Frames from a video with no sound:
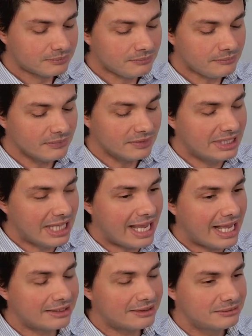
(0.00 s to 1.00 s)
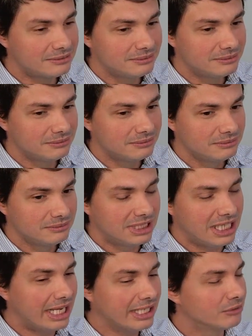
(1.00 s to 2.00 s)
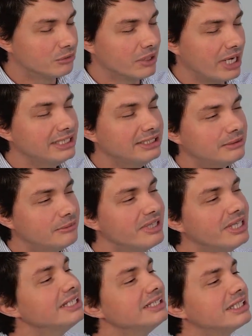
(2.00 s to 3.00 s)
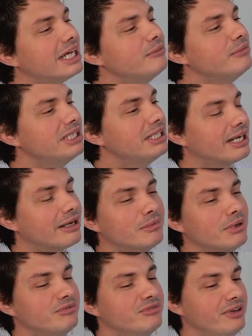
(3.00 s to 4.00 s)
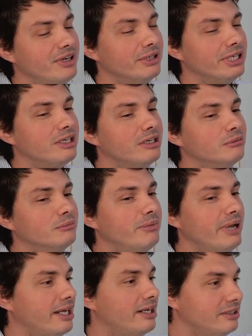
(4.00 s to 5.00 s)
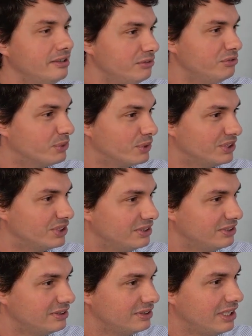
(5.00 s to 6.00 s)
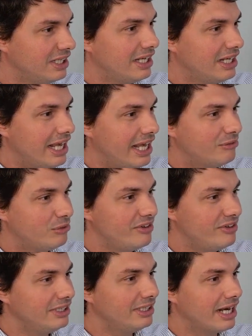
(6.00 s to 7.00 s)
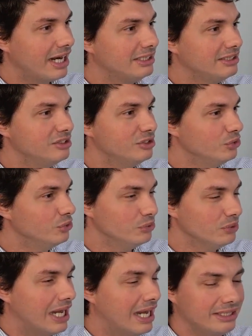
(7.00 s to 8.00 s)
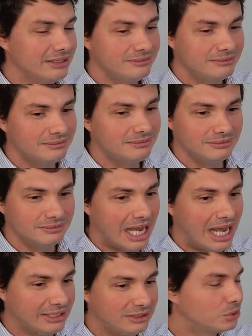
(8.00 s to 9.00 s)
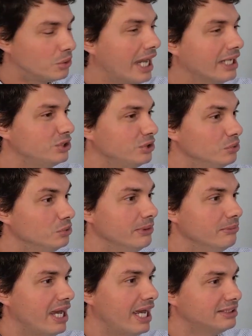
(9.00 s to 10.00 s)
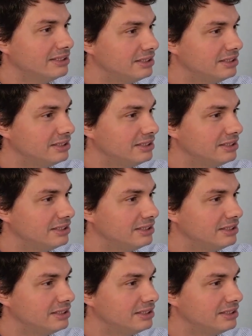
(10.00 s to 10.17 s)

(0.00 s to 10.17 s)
That kind of raised something inside me that I'm a very competitive person. Everything that I do, I try to do the best.